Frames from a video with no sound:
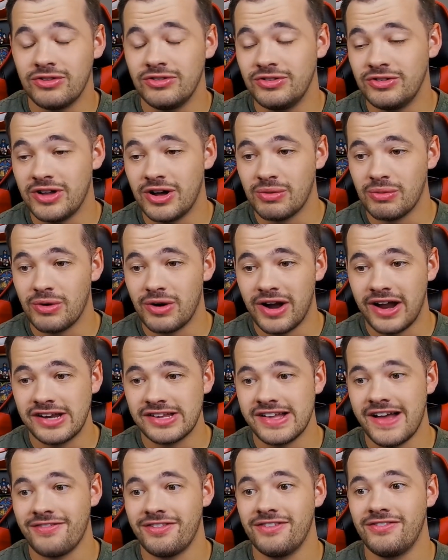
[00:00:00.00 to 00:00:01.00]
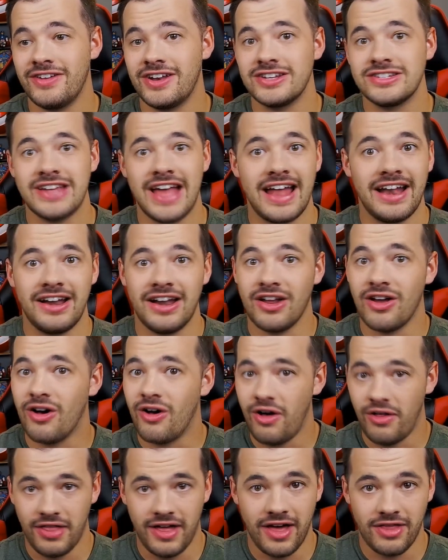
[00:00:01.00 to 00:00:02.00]
so do not worry, I just have to finish editing
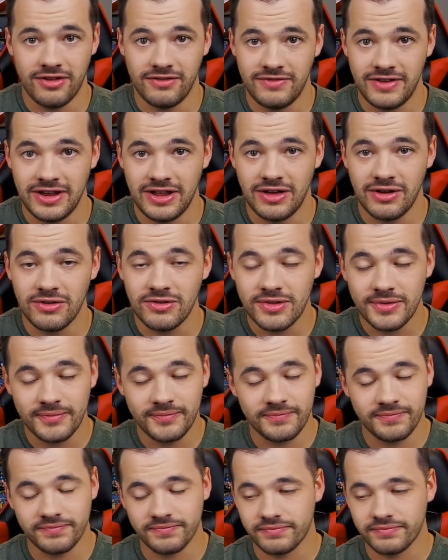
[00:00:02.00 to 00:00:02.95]
all the other videos